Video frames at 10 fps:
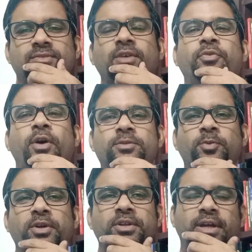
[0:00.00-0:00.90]
The fourth
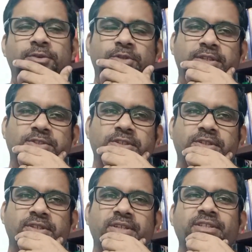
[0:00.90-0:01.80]
point you have to
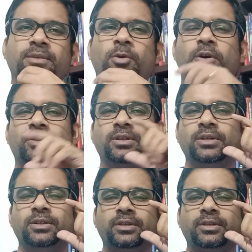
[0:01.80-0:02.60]
consider is about